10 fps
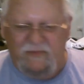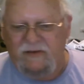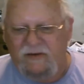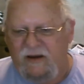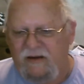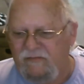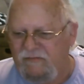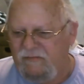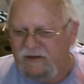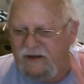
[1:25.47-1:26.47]
So
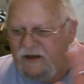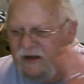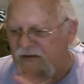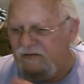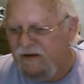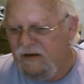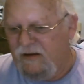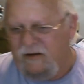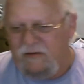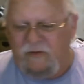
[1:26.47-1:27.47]
I did that.
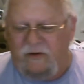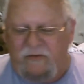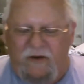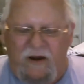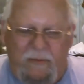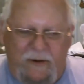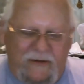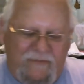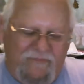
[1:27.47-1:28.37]
Put the phone back.